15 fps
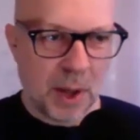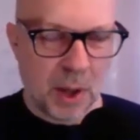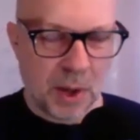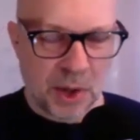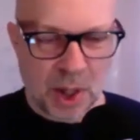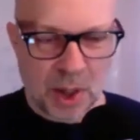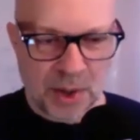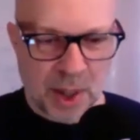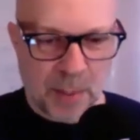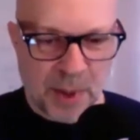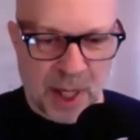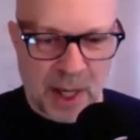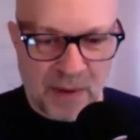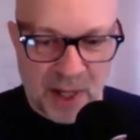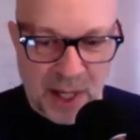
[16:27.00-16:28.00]
sharing
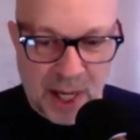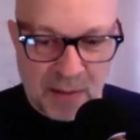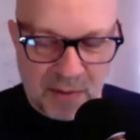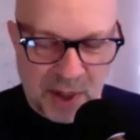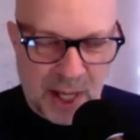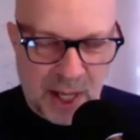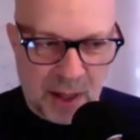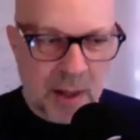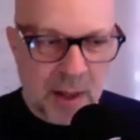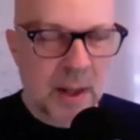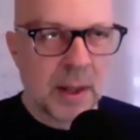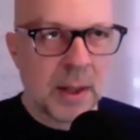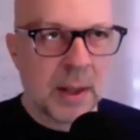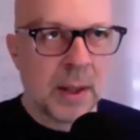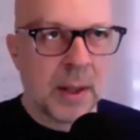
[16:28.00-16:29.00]
something every day if you can,
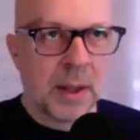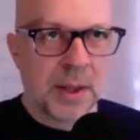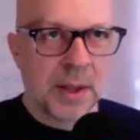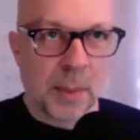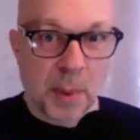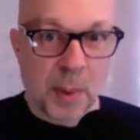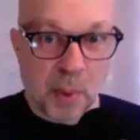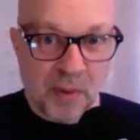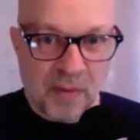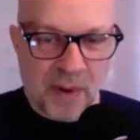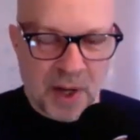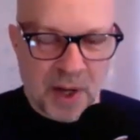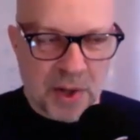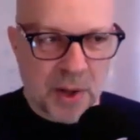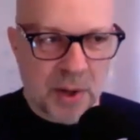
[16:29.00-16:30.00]
something
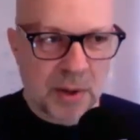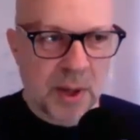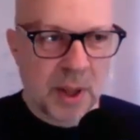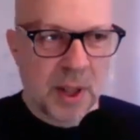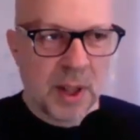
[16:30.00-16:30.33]
professional,